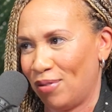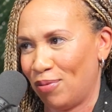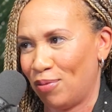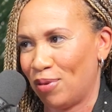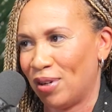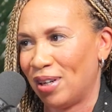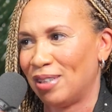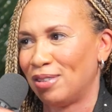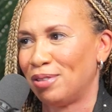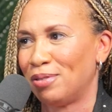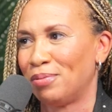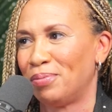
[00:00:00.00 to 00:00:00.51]

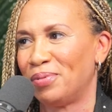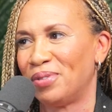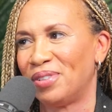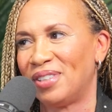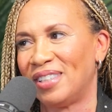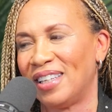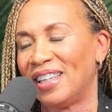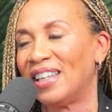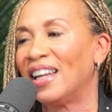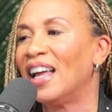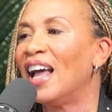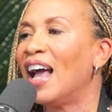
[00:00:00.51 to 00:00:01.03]

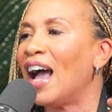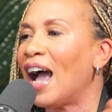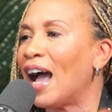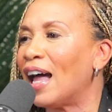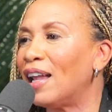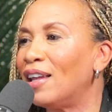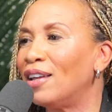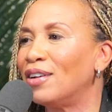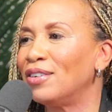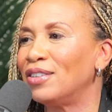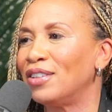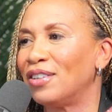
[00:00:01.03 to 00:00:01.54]
100%.
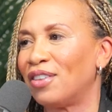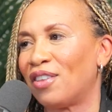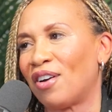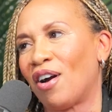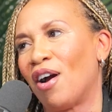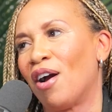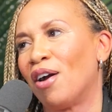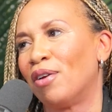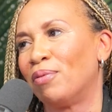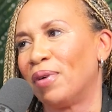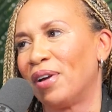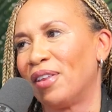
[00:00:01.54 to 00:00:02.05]
I learned it the
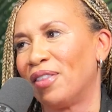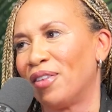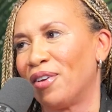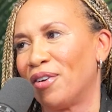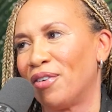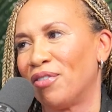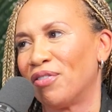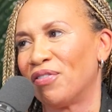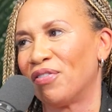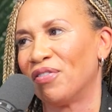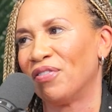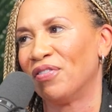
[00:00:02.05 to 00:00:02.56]
hard way,
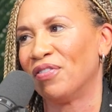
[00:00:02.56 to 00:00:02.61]
though.